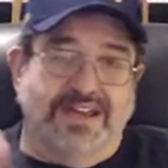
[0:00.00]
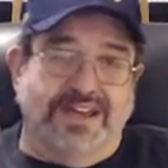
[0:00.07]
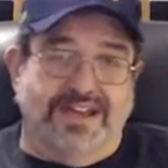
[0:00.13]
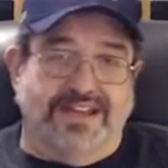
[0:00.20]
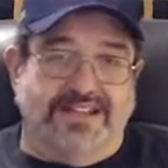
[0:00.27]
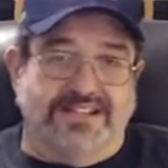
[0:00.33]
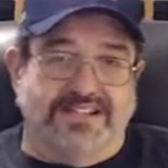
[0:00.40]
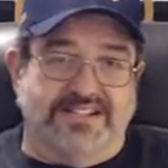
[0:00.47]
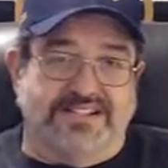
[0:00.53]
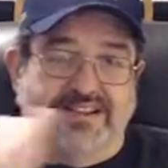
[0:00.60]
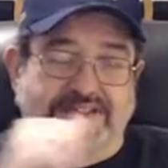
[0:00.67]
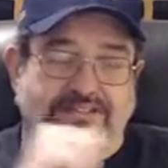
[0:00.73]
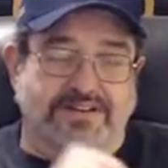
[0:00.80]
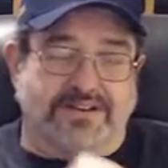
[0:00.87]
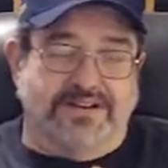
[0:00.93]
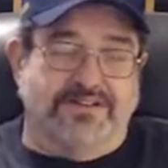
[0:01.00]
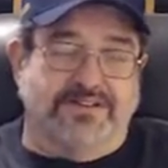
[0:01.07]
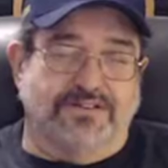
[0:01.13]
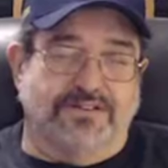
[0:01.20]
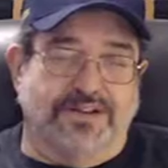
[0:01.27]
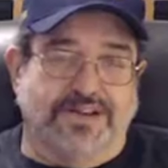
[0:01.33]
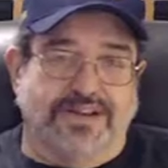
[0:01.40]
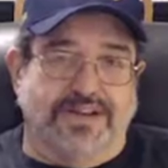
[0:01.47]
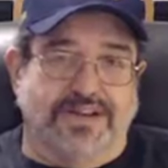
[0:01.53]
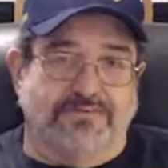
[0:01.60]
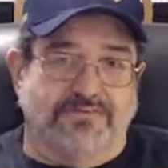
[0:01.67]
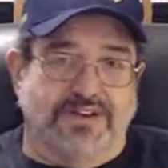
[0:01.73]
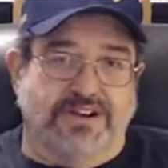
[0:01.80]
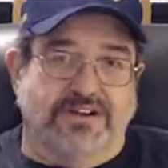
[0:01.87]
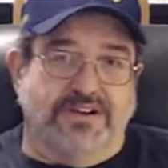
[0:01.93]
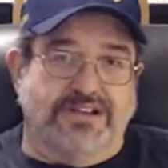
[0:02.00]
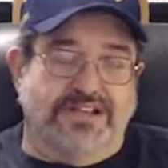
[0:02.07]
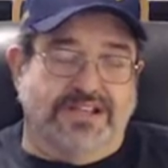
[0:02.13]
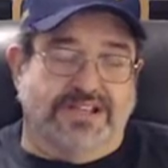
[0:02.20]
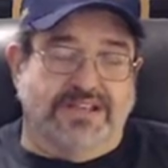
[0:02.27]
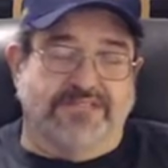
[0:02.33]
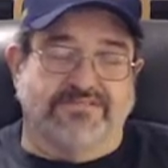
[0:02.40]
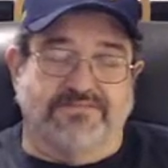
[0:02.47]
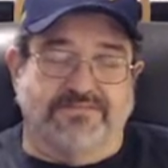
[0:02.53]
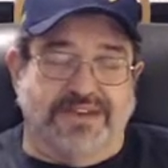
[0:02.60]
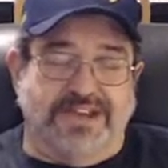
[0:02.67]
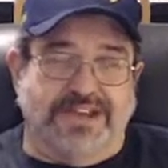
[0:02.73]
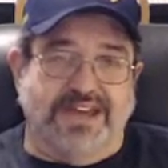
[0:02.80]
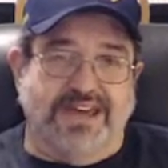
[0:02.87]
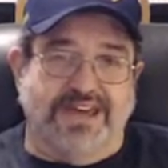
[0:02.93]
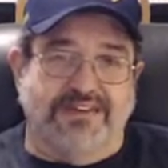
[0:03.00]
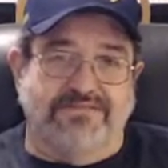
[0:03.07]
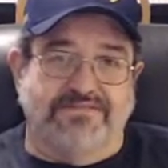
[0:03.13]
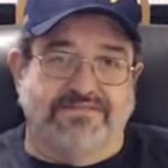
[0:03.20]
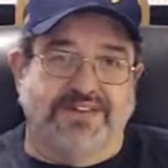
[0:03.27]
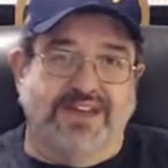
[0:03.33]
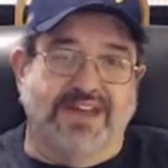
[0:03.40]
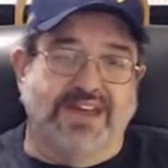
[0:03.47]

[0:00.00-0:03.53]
in Southern Illinois, I married the love of my life,